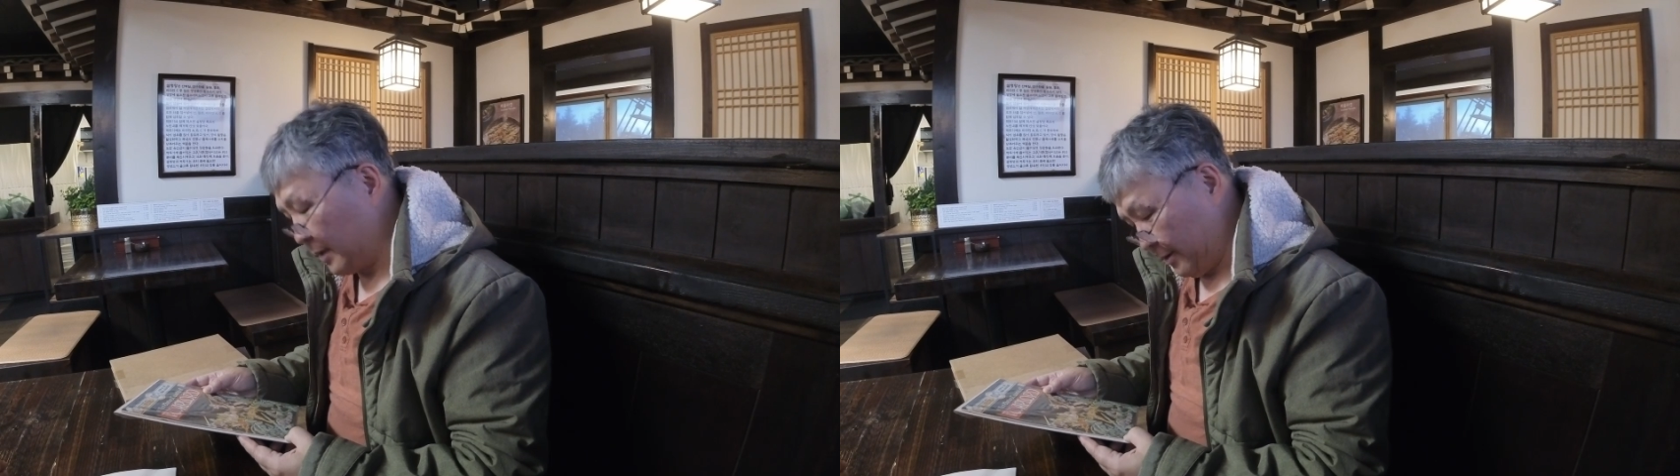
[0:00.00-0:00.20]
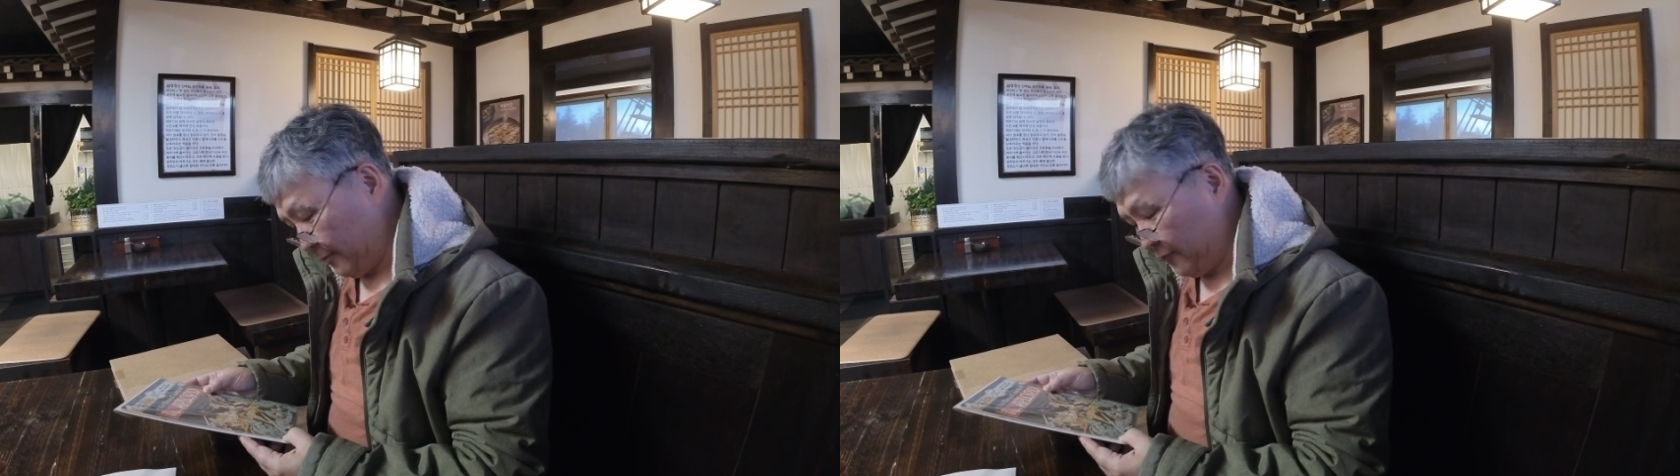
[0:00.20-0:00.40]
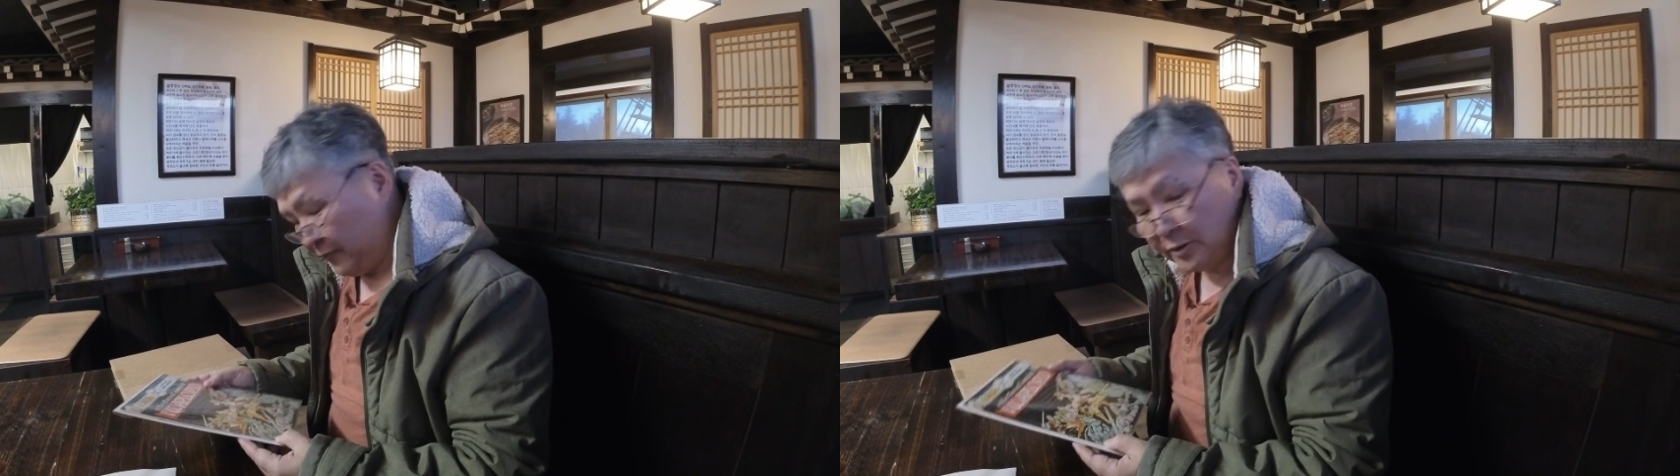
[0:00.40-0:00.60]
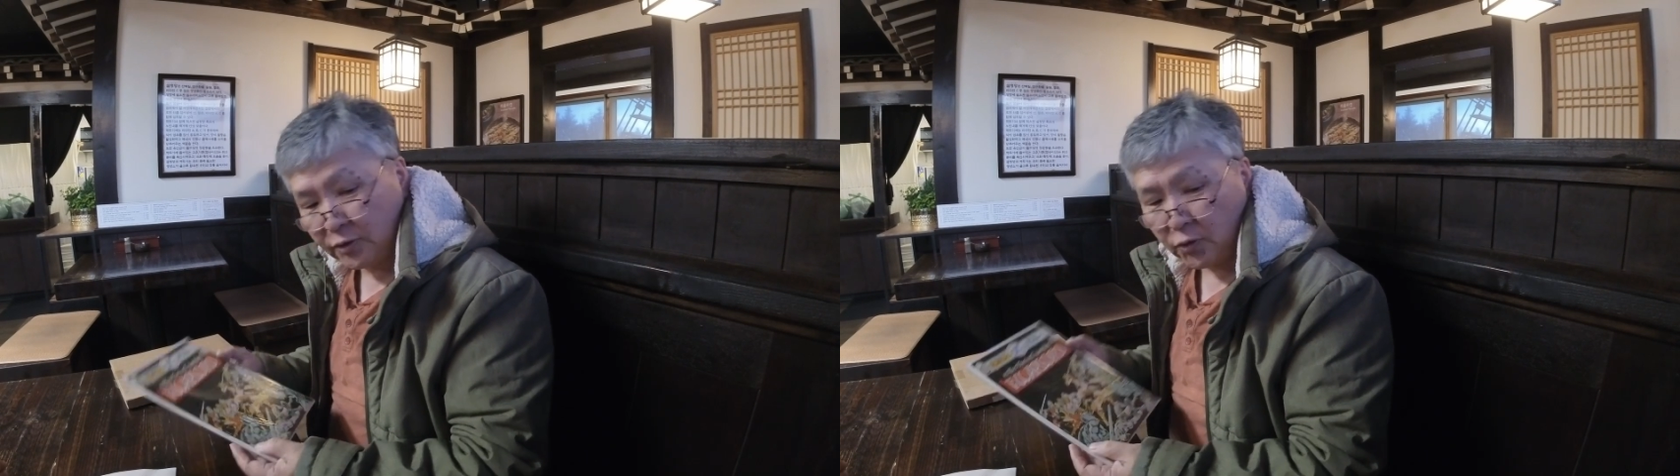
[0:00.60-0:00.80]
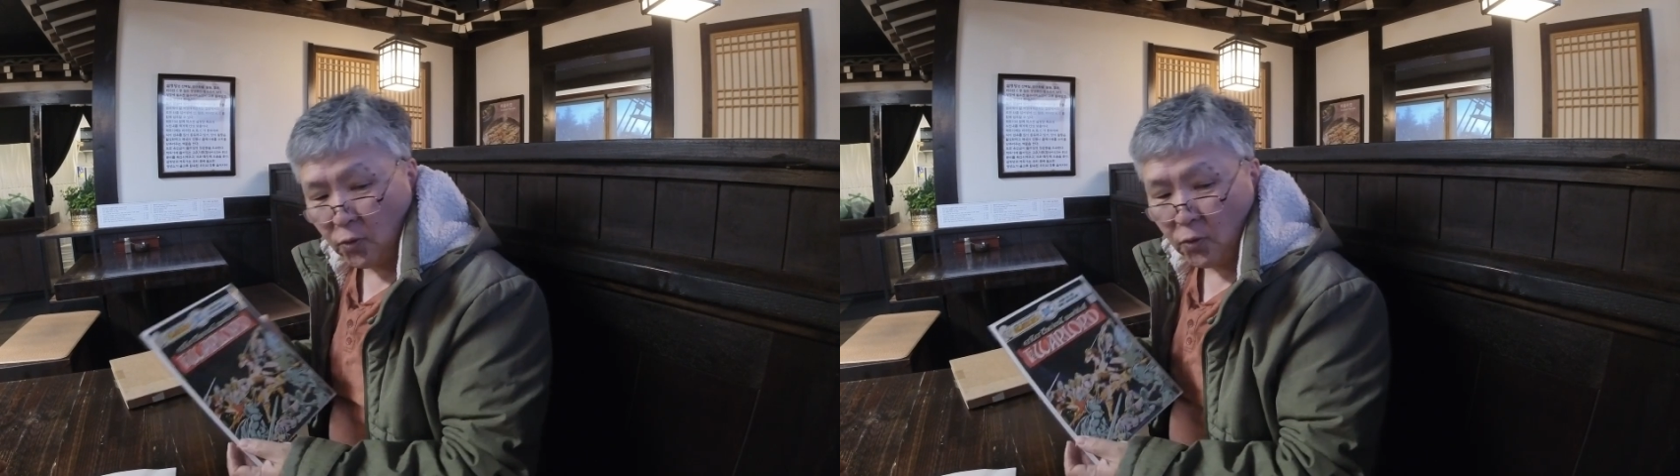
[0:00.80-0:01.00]
Yeah. Definitely.
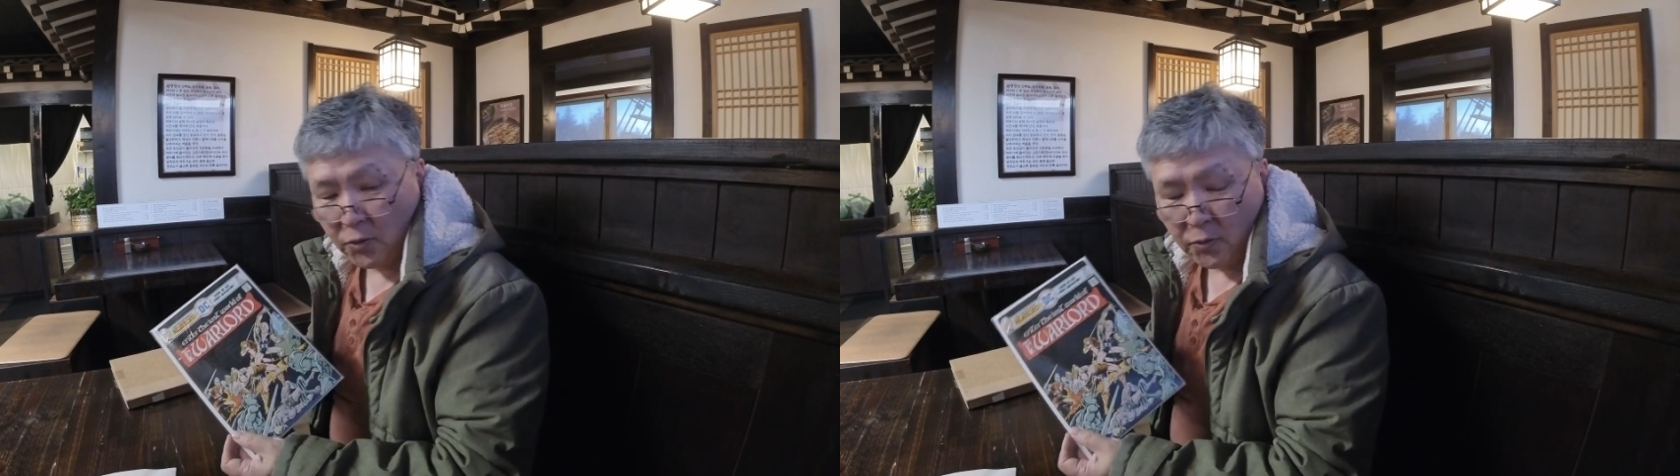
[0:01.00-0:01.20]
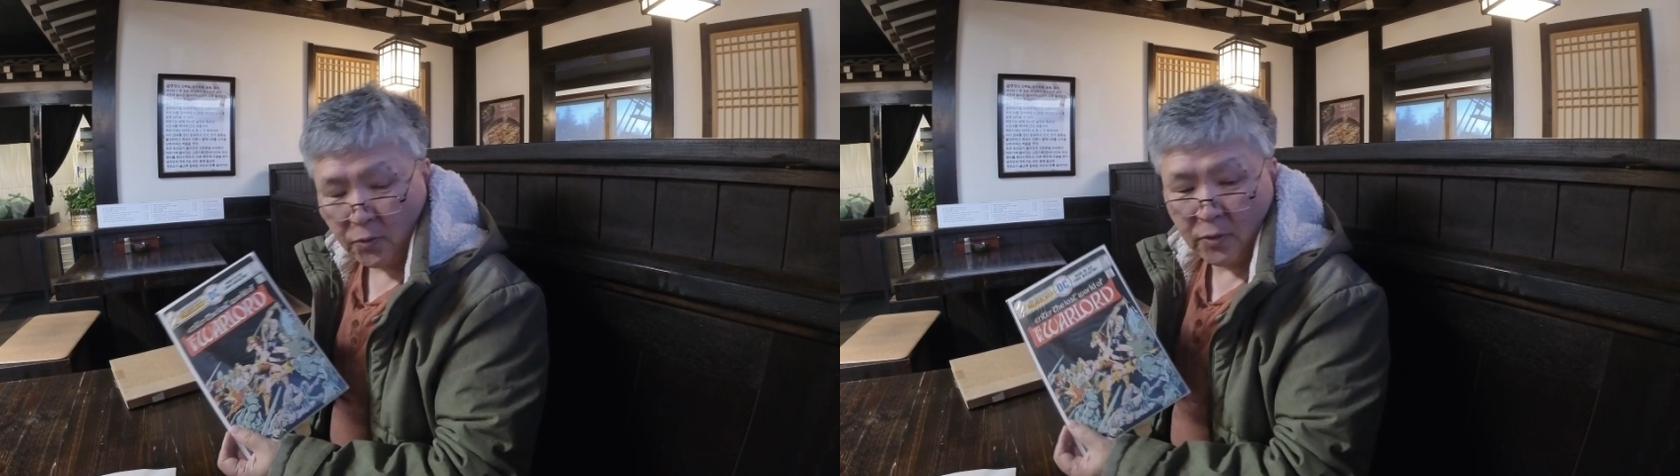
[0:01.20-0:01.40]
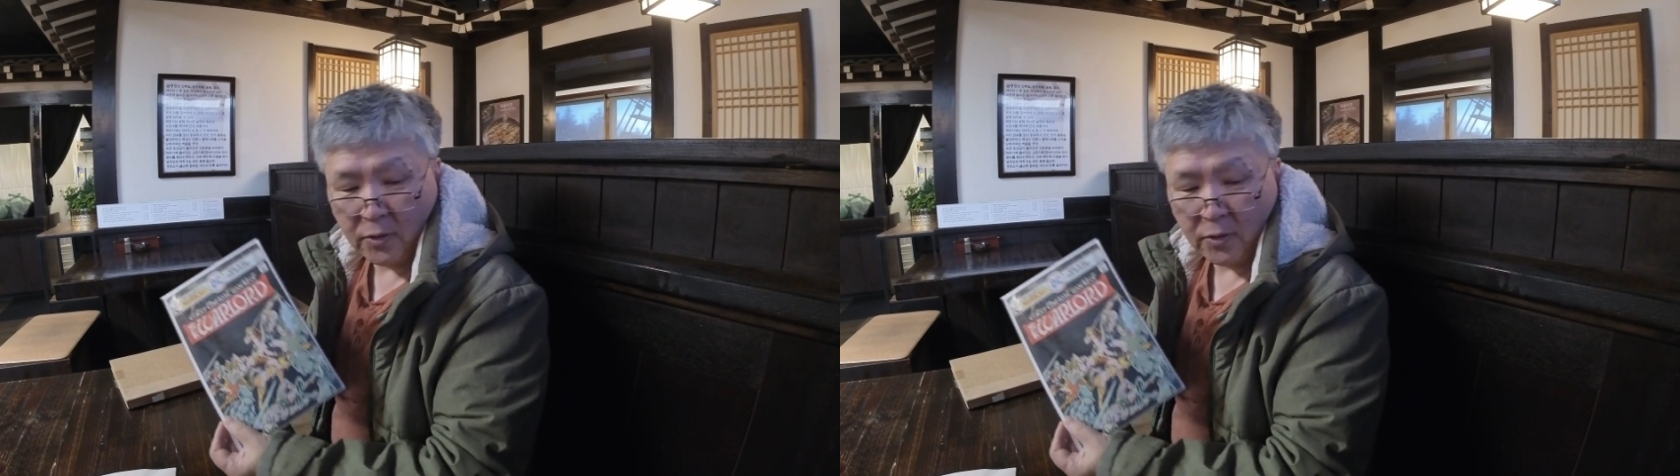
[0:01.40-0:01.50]
First solo.